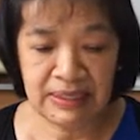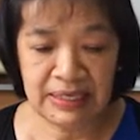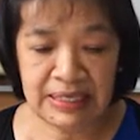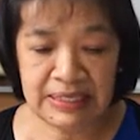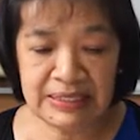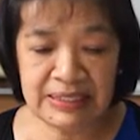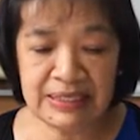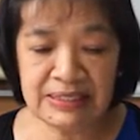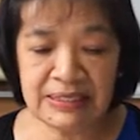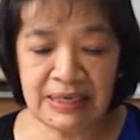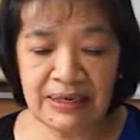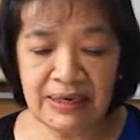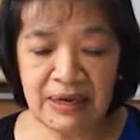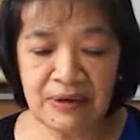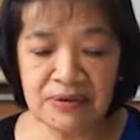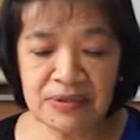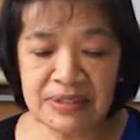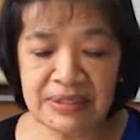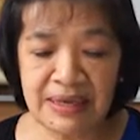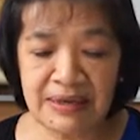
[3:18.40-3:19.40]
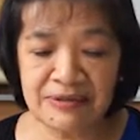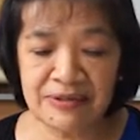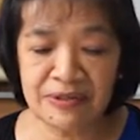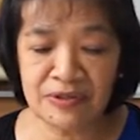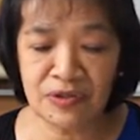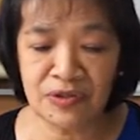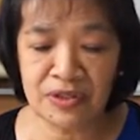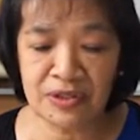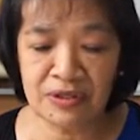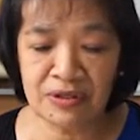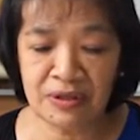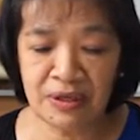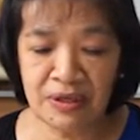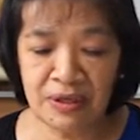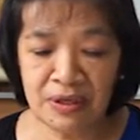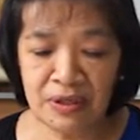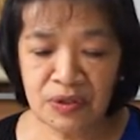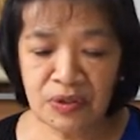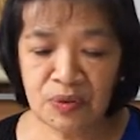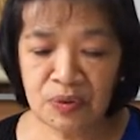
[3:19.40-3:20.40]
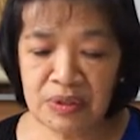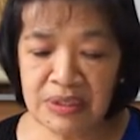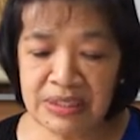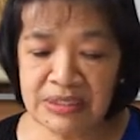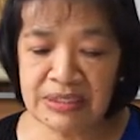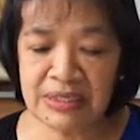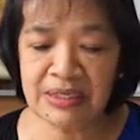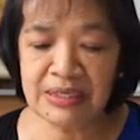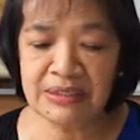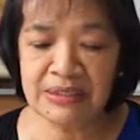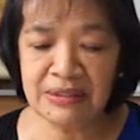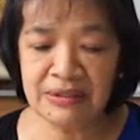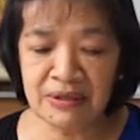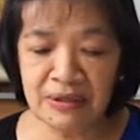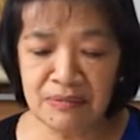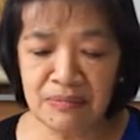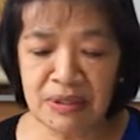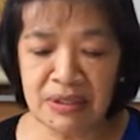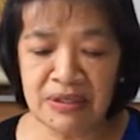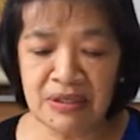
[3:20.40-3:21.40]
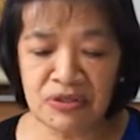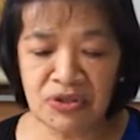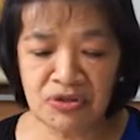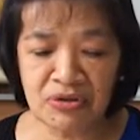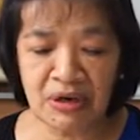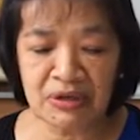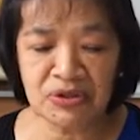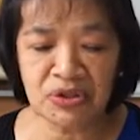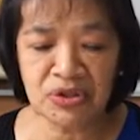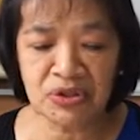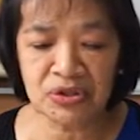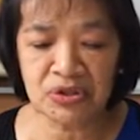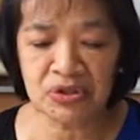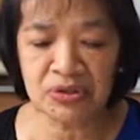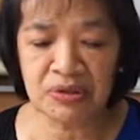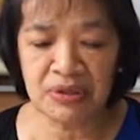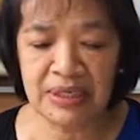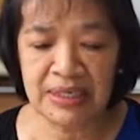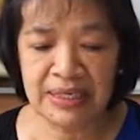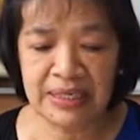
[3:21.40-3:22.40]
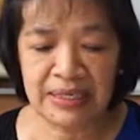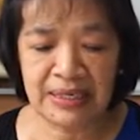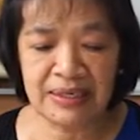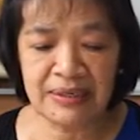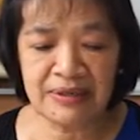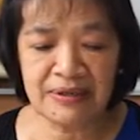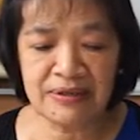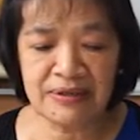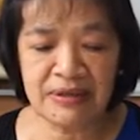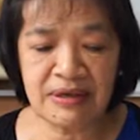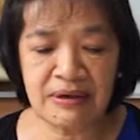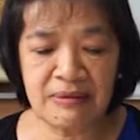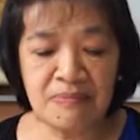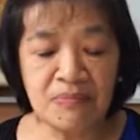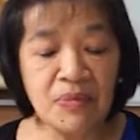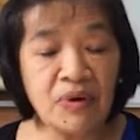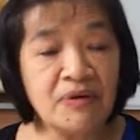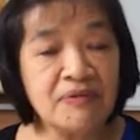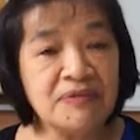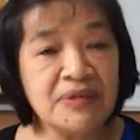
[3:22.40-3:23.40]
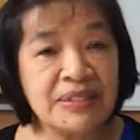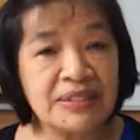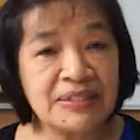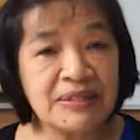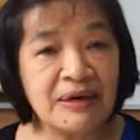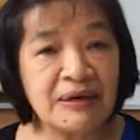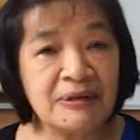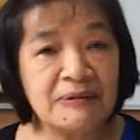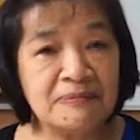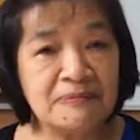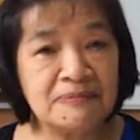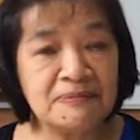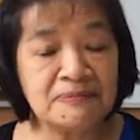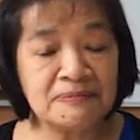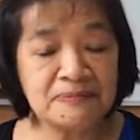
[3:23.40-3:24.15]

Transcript: This allows the exegete to easily determine the structure and the theme of the psalm.